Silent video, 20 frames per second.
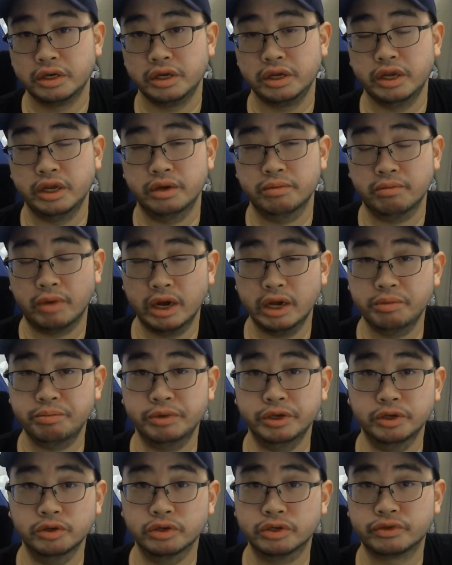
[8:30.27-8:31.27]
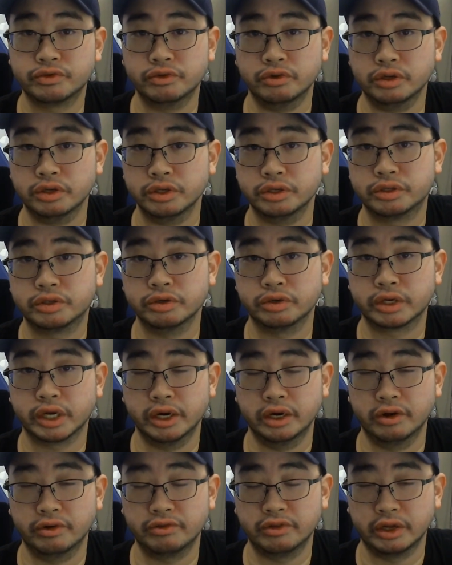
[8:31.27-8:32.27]
it might be useful to
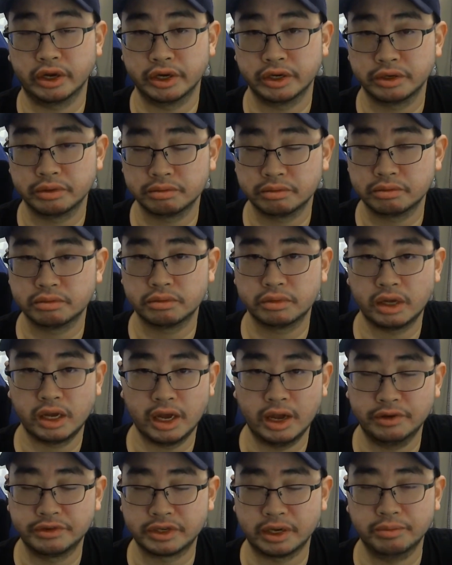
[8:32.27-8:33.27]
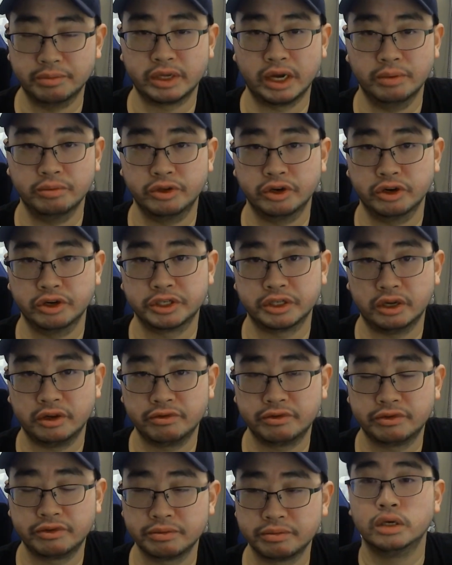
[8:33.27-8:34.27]
kind of like have some time to
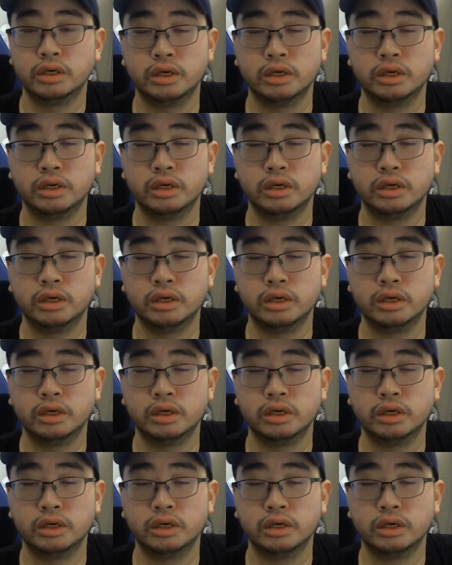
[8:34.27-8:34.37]
yourself.